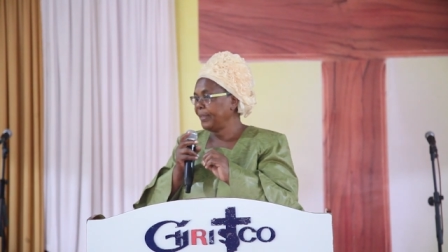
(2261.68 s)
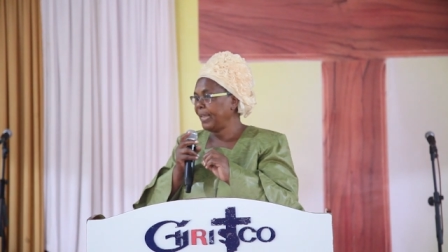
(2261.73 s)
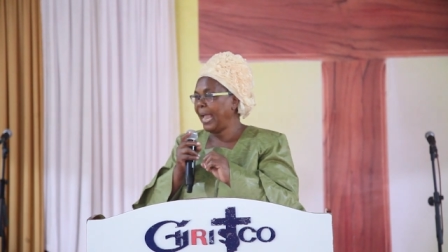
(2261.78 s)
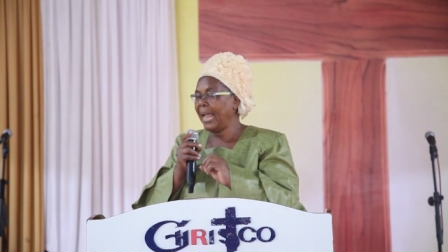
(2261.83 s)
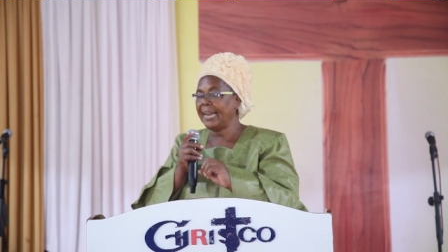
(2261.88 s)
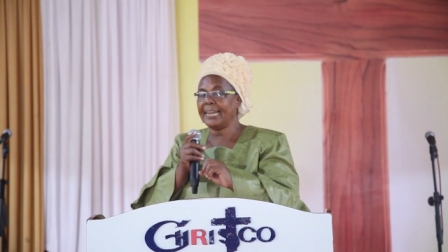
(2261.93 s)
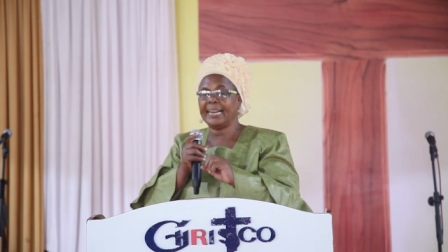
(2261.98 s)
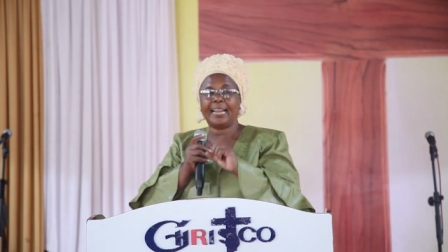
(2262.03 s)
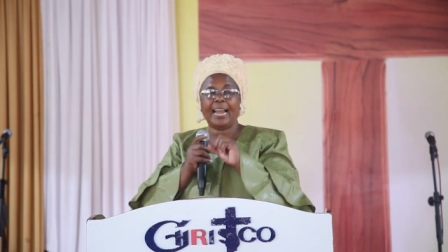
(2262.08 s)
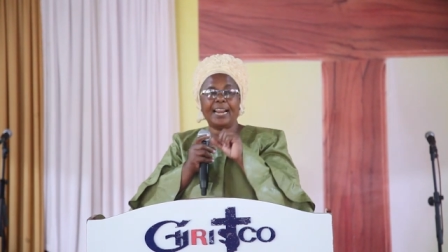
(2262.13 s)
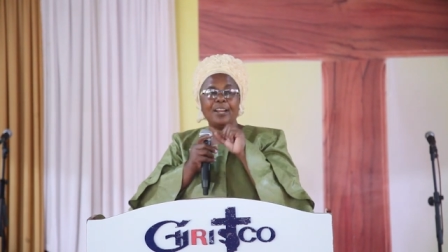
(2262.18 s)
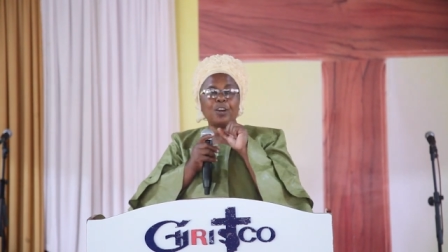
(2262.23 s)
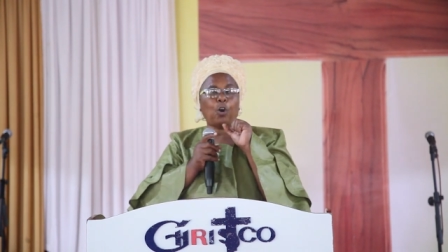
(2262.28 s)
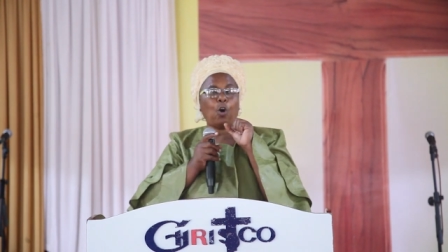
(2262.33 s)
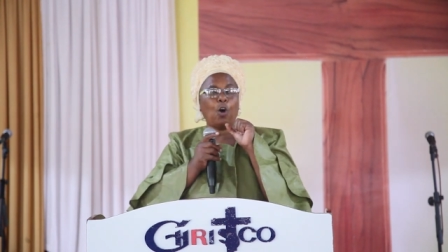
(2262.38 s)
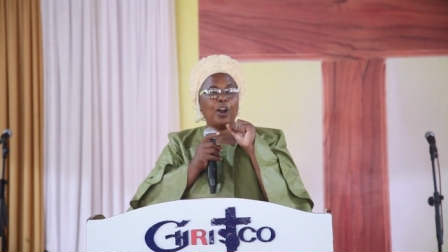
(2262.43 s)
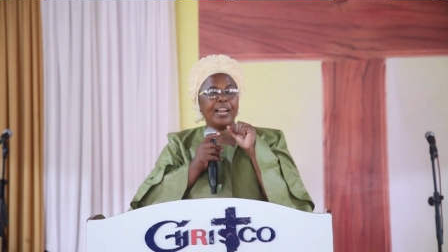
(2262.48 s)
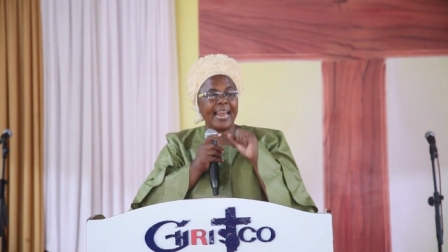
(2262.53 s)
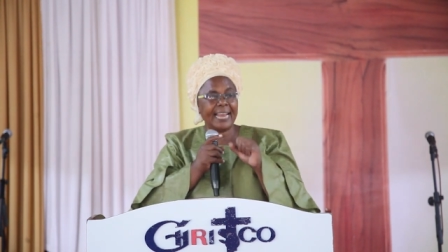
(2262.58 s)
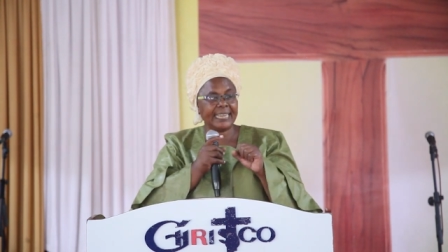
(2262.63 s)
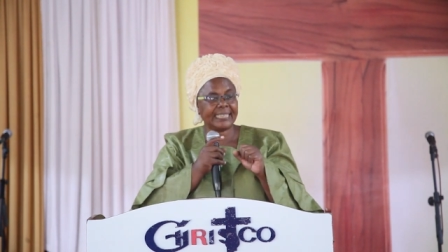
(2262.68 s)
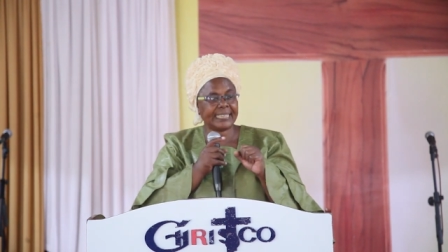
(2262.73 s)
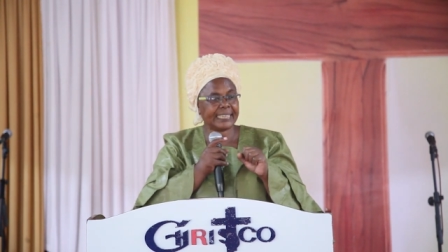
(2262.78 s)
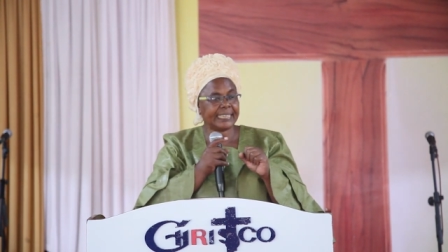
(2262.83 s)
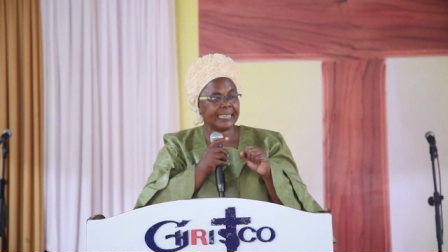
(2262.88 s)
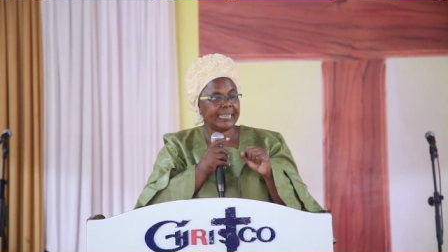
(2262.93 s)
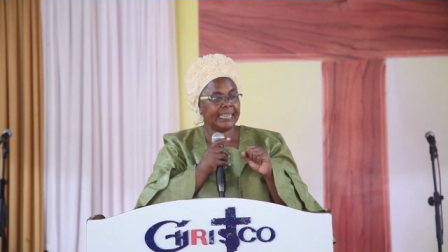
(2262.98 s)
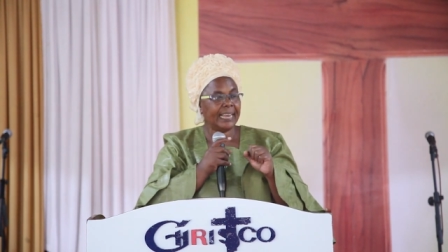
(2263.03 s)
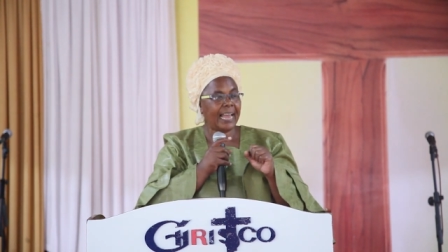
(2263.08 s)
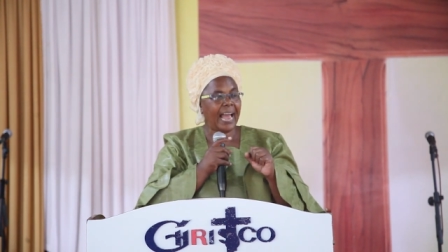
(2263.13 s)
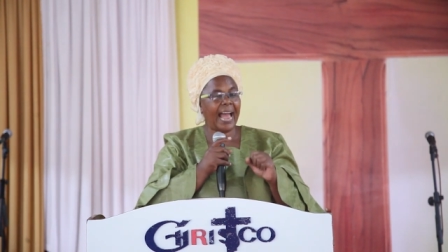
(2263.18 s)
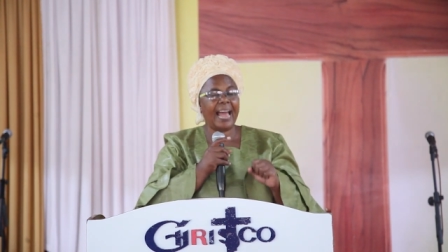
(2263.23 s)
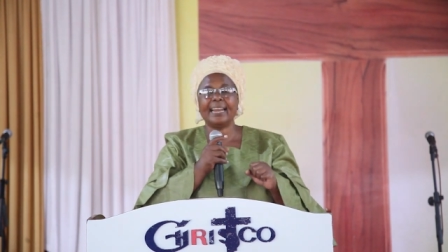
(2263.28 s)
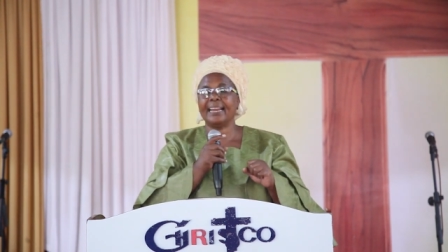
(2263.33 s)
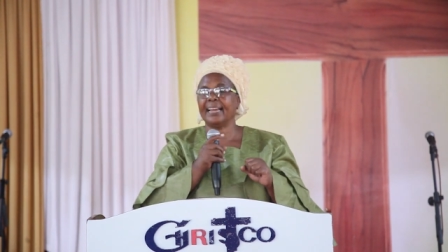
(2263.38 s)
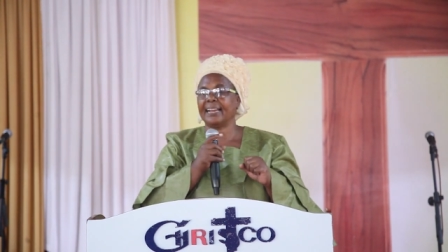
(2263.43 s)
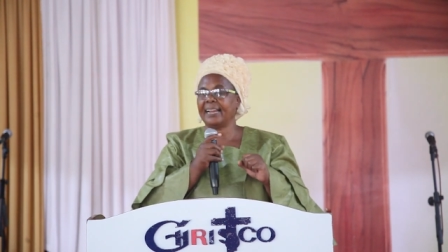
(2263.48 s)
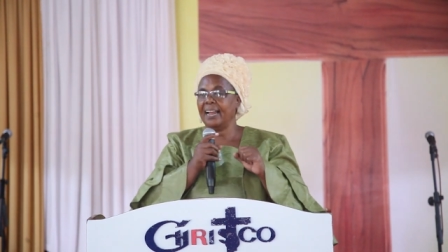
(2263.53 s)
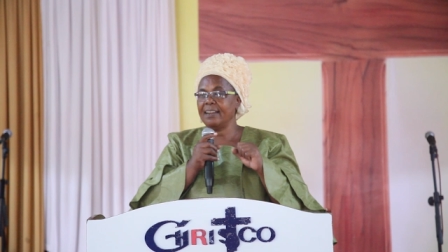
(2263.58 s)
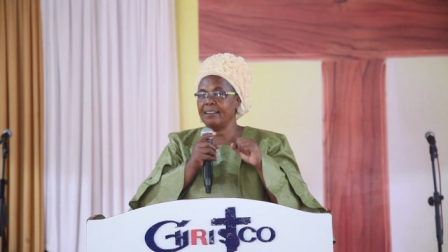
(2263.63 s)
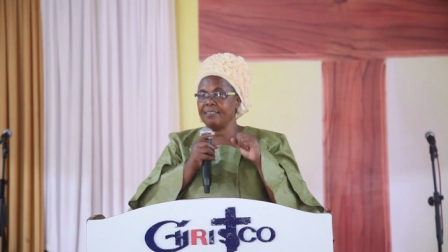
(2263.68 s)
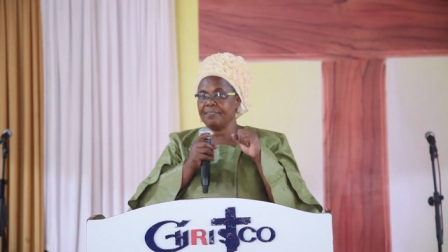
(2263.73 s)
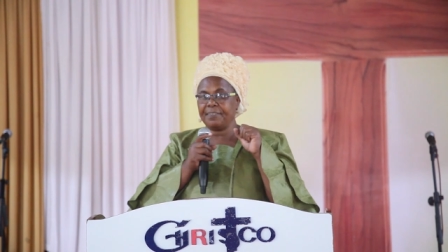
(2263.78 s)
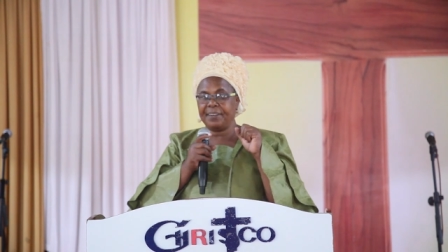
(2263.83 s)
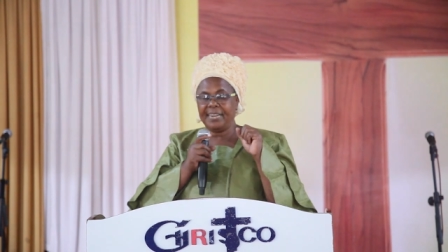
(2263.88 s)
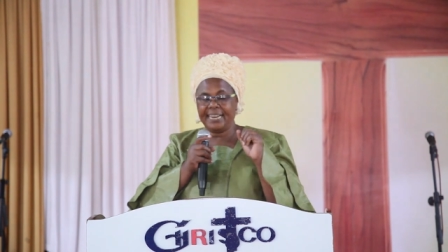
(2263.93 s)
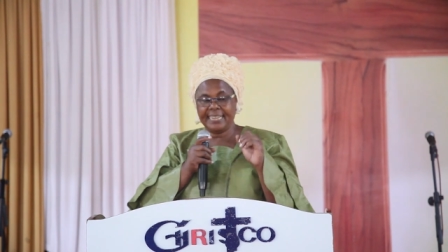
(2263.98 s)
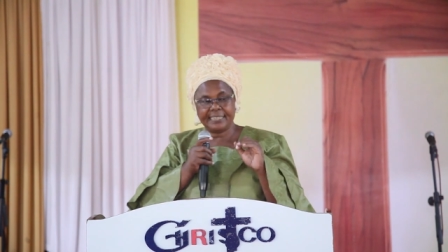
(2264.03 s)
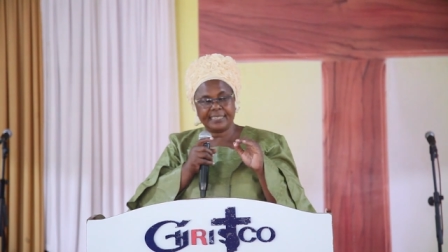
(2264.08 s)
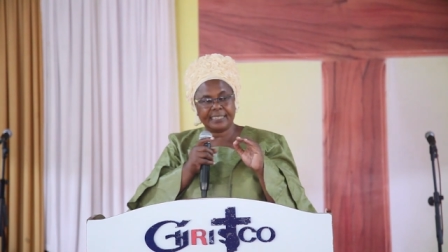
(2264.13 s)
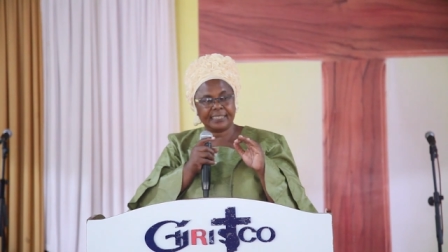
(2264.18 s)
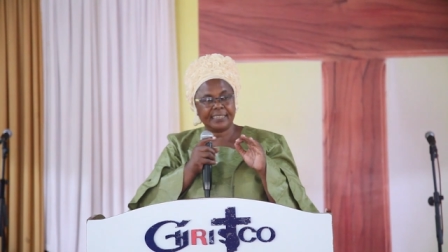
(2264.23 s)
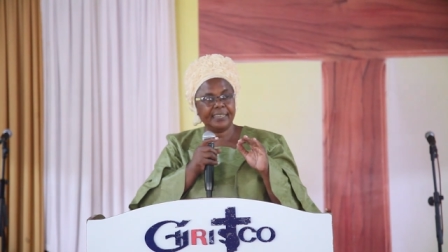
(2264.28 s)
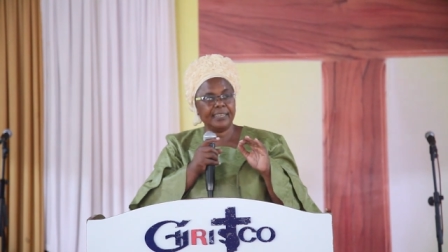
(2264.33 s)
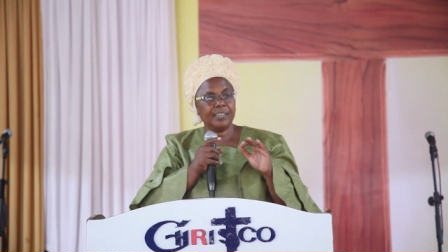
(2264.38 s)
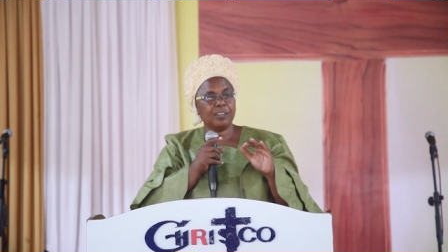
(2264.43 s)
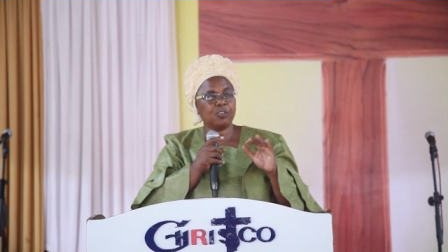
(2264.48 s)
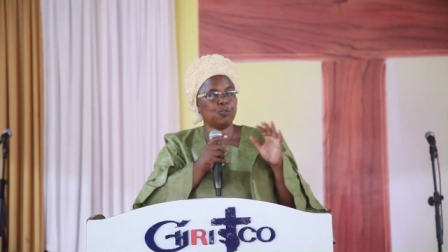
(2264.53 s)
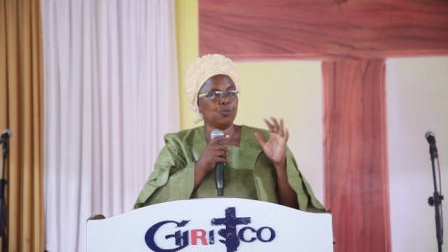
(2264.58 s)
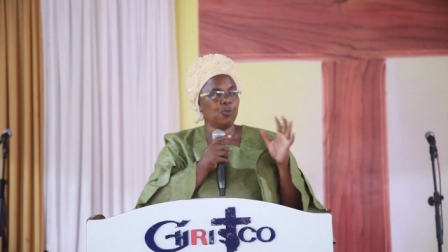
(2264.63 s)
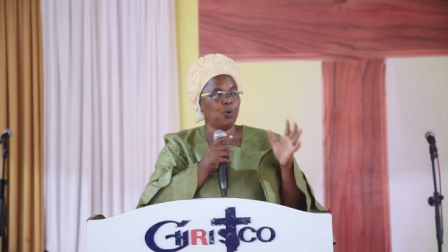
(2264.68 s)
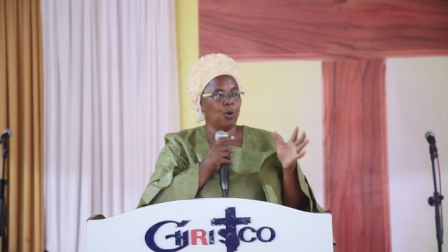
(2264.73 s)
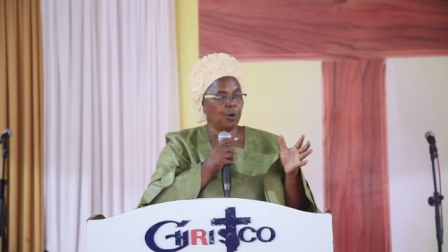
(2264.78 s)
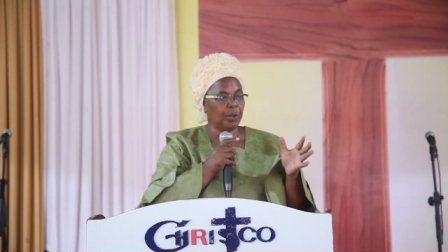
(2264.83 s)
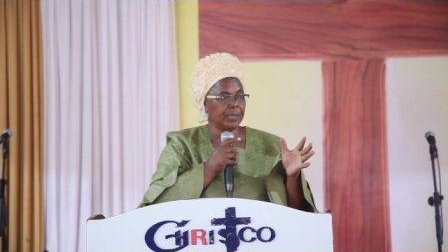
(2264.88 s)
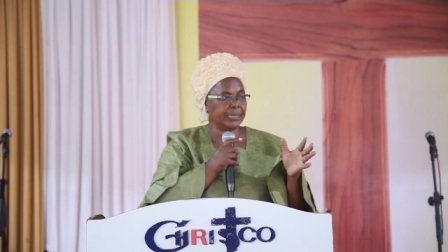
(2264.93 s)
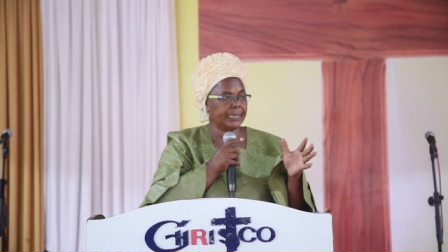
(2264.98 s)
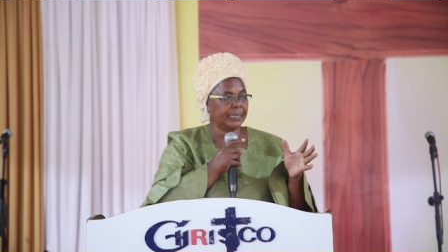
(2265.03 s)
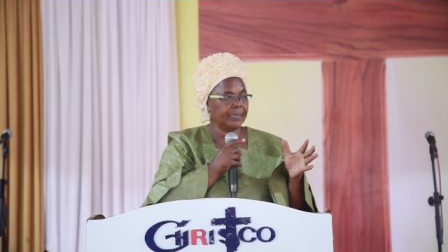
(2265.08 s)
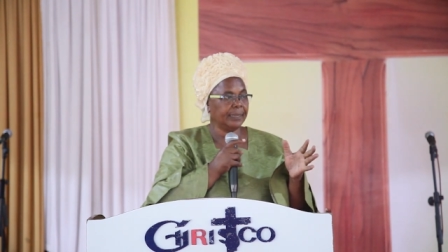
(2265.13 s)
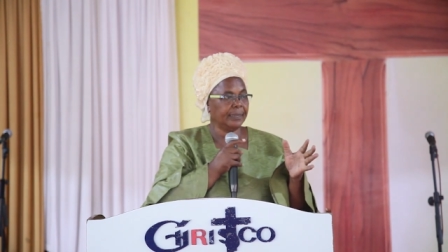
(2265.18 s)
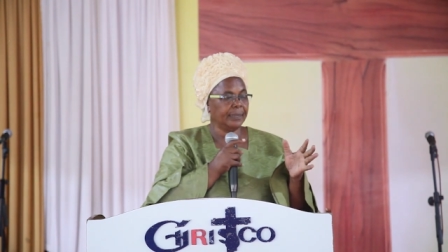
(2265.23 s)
and can connect and can relate to God.